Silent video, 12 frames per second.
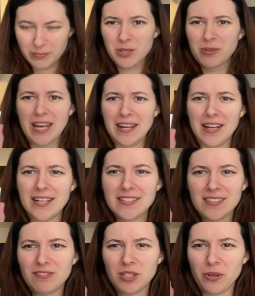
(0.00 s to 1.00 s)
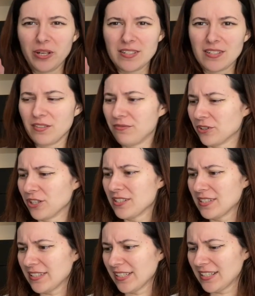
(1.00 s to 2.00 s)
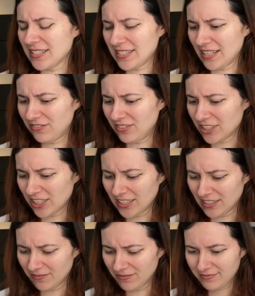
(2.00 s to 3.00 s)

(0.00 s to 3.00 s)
okay, I didn't even notice it at first. It's like, it's not very...